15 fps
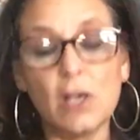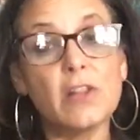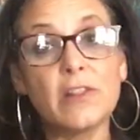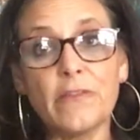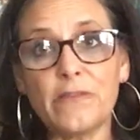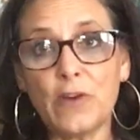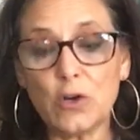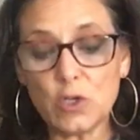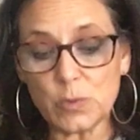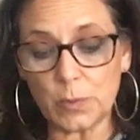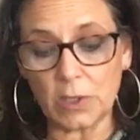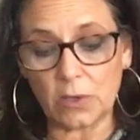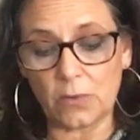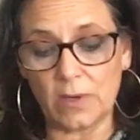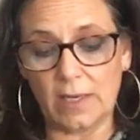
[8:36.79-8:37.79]
The first
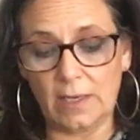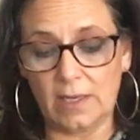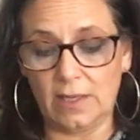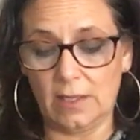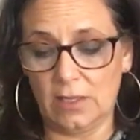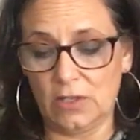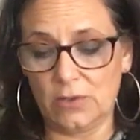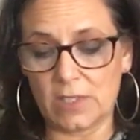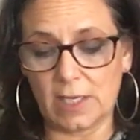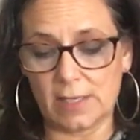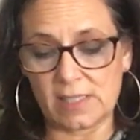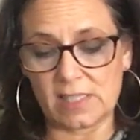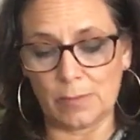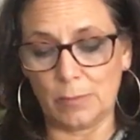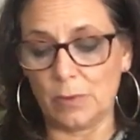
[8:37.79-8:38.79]
book written in the New
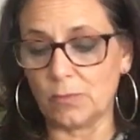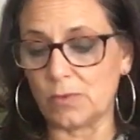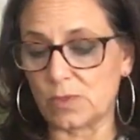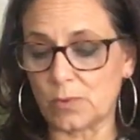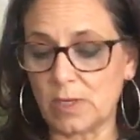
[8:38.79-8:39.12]
Testament was